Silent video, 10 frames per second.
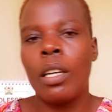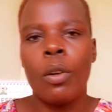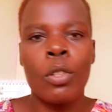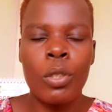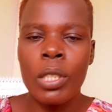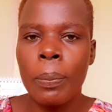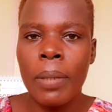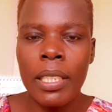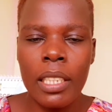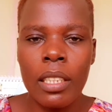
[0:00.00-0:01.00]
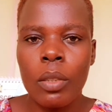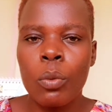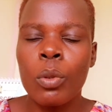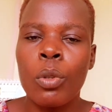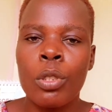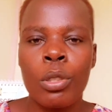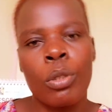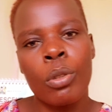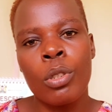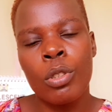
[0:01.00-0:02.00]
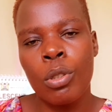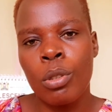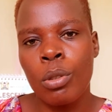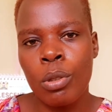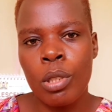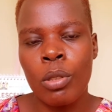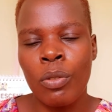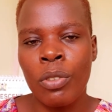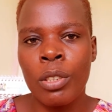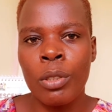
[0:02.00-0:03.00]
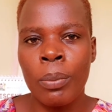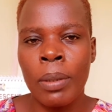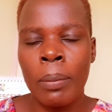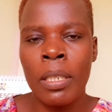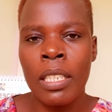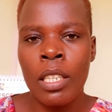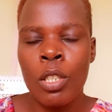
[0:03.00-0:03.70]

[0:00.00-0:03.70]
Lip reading: Also depending on what you're going to use to feed your baby.